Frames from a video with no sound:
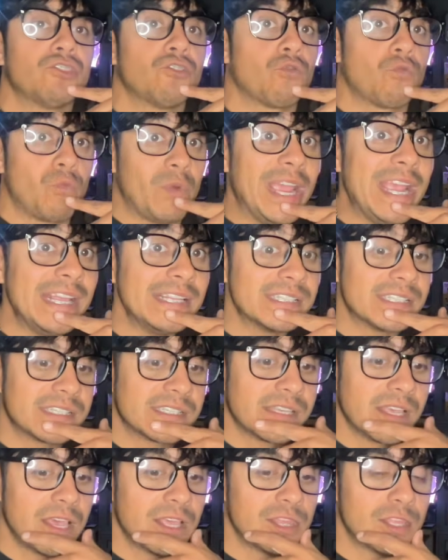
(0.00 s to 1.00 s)
the
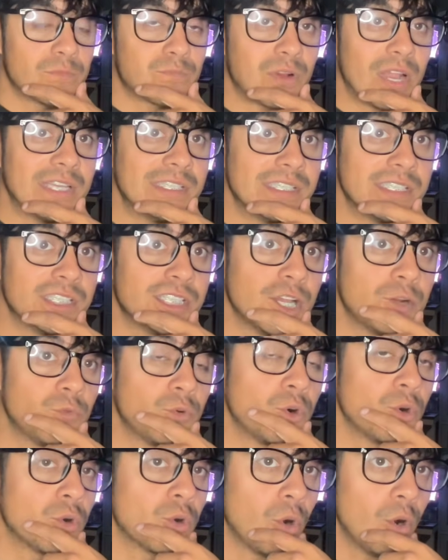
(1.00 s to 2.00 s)
rates, the prices they
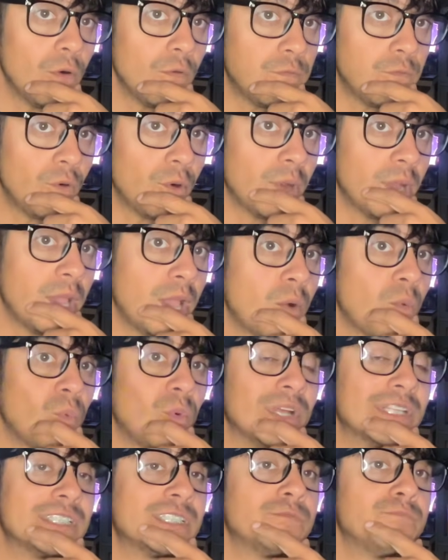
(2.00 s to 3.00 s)
will go for, and
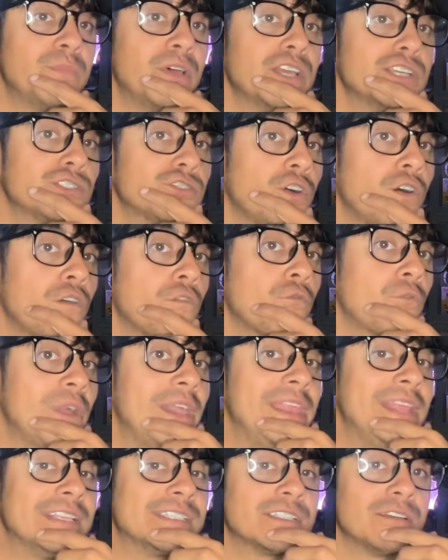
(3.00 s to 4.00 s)
what's special of
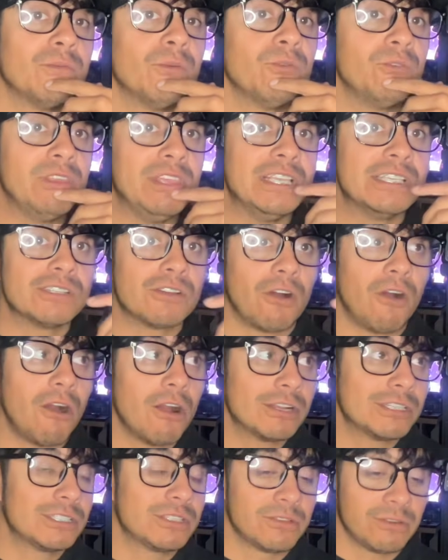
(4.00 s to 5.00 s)
grading some of these
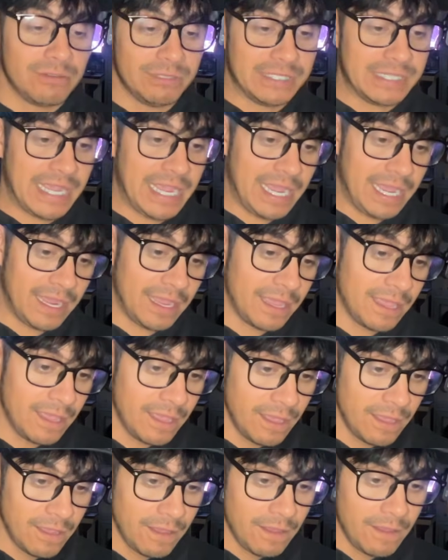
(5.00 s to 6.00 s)
cards through tag.
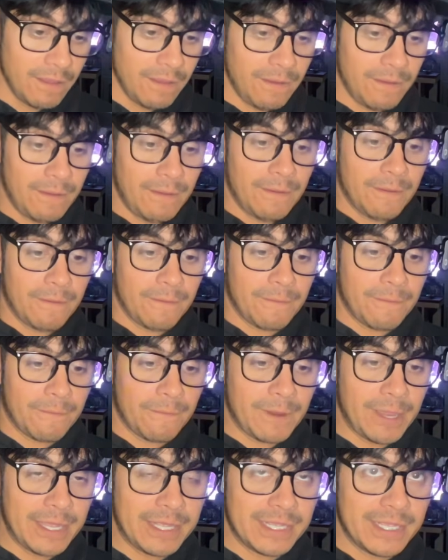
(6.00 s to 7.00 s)

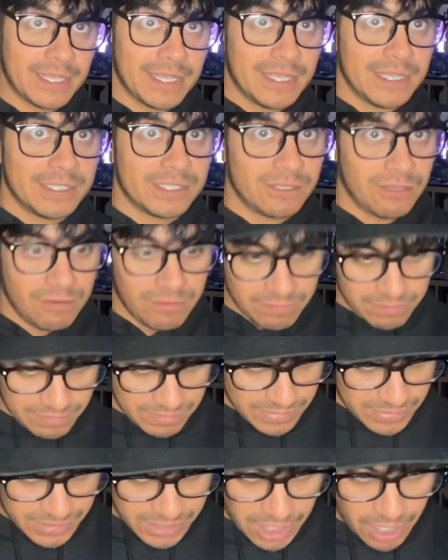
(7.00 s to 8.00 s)
Right? So
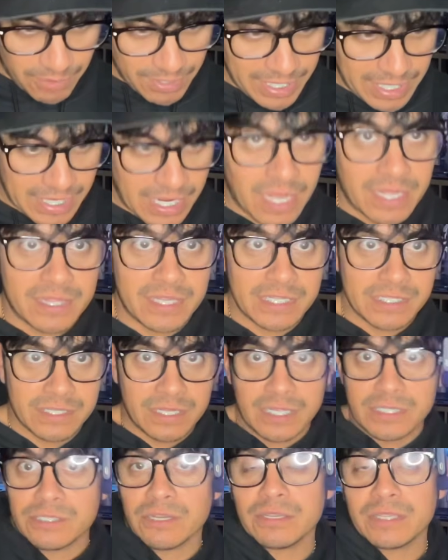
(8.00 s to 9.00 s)
sorry it got this.
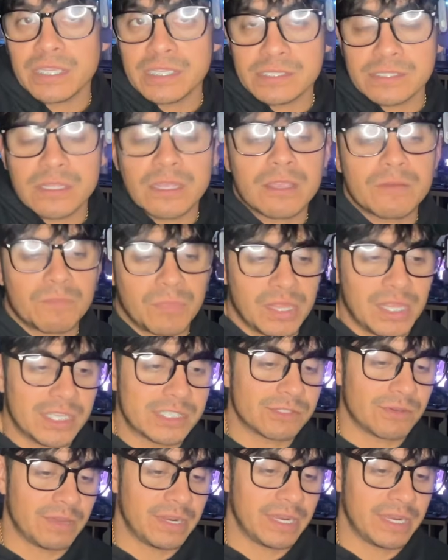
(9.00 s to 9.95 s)
It took this long, but let's go